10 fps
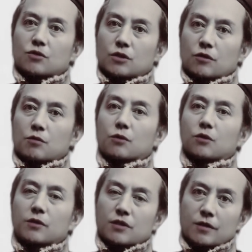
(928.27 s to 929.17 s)
to the
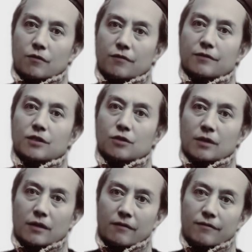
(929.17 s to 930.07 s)
rewards of official
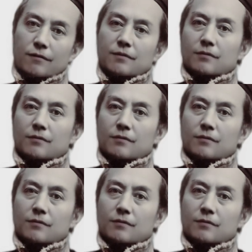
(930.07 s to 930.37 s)
life.